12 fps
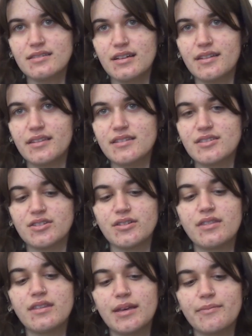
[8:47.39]
I think that's a
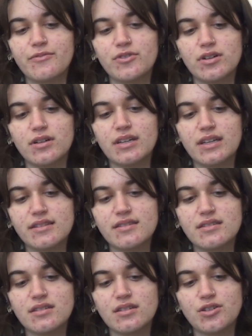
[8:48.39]
good theme for kids
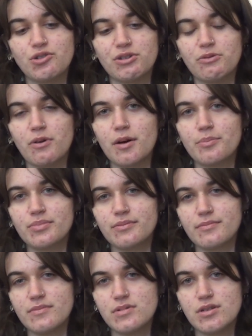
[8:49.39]
to grow up
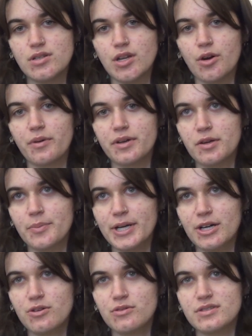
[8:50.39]
knowing
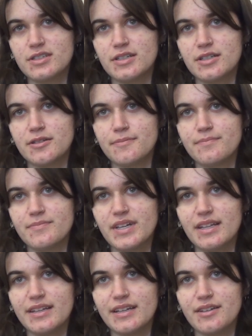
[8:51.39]
about,
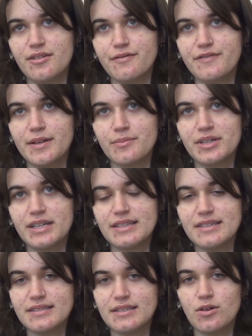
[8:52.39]
that like your family, it
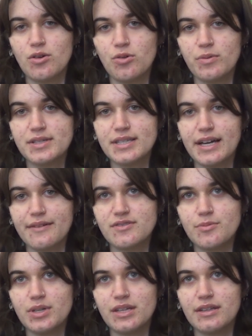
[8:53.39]
doesn't always have to
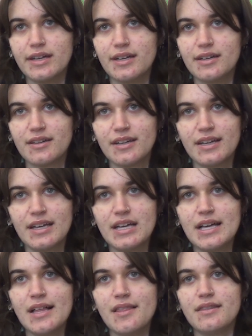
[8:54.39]
be like
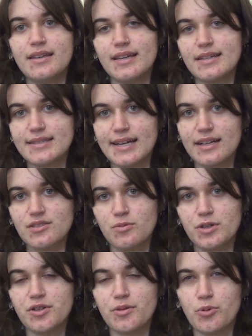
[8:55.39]
the exact
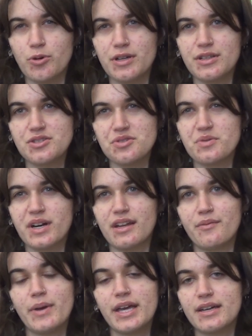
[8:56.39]
one you're born into. You kind
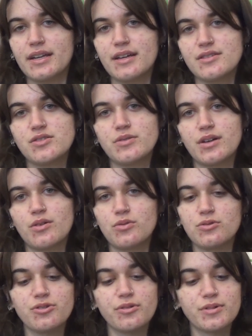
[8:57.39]
of make it as you get
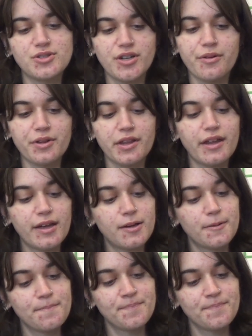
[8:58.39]
older, which I really like.